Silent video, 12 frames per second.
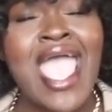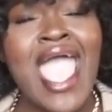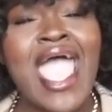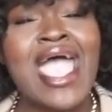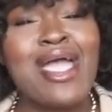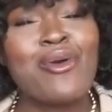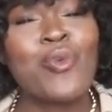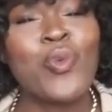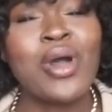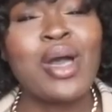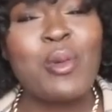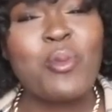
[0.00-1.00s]
and
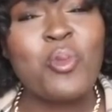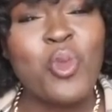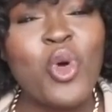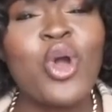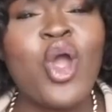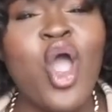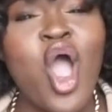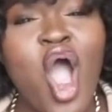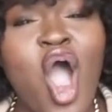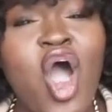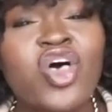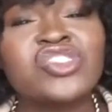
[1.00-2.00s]
want more
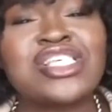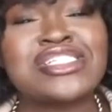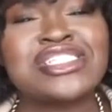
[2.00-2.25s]
hauls